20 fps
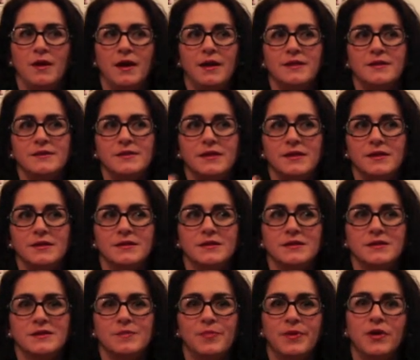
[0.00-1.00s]
And it's his
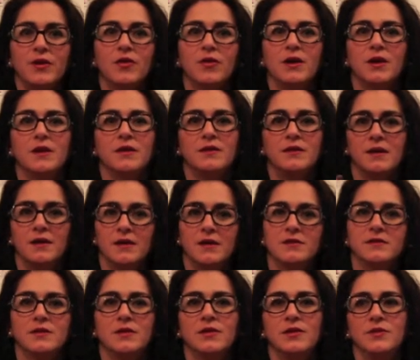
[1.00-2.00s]
spirit that
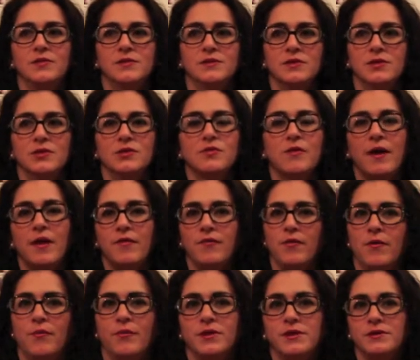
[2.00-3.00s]
continues to drive
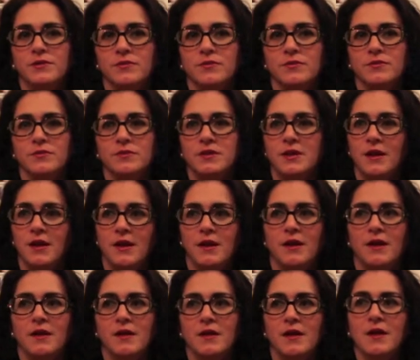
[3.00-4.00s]
we do
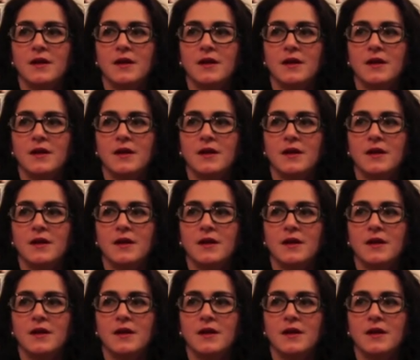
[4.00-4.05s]
today.